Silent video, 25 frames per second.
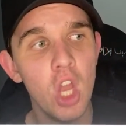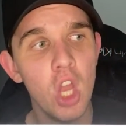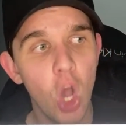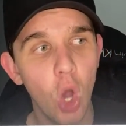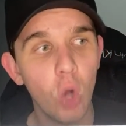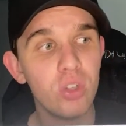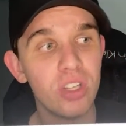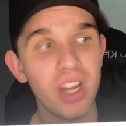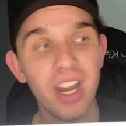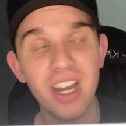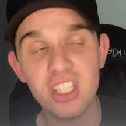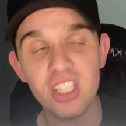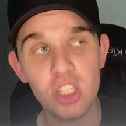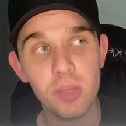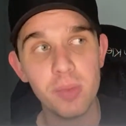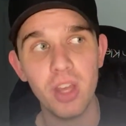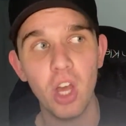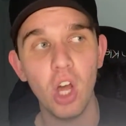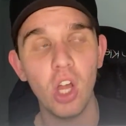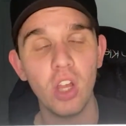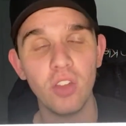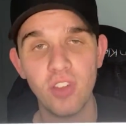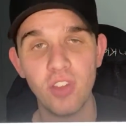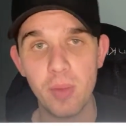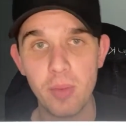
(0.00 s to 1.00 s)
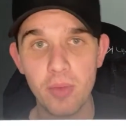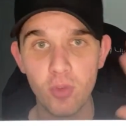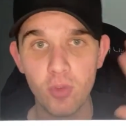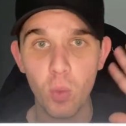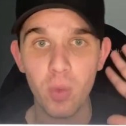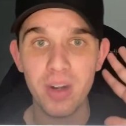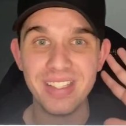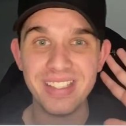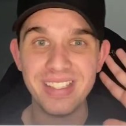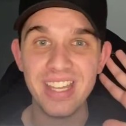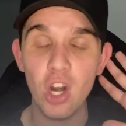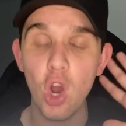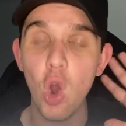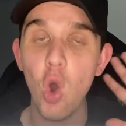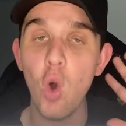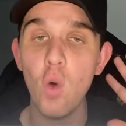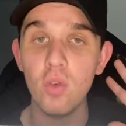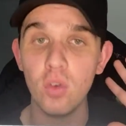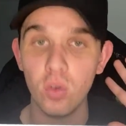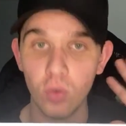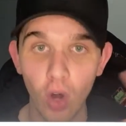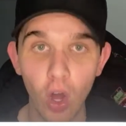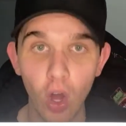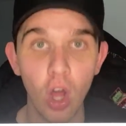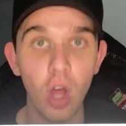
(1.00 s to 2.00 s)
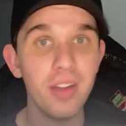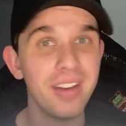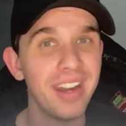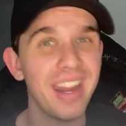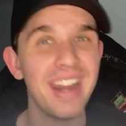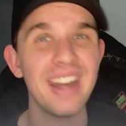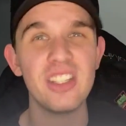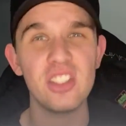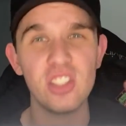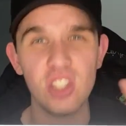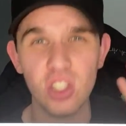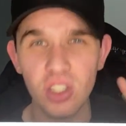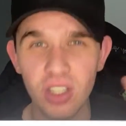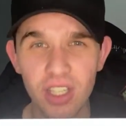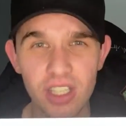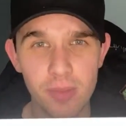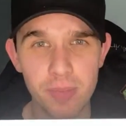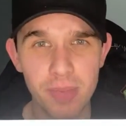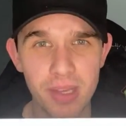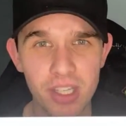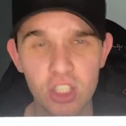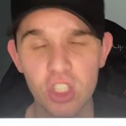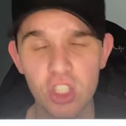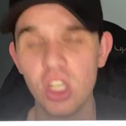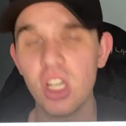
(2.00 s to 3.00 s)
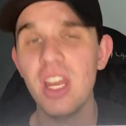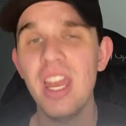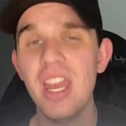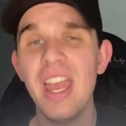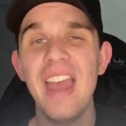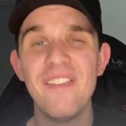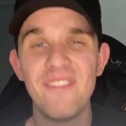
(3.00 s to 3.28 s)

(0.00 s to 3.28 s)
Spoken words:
Ohtani is going to be a Hall of Famer for what he did overall, not necessarily as a pitcher.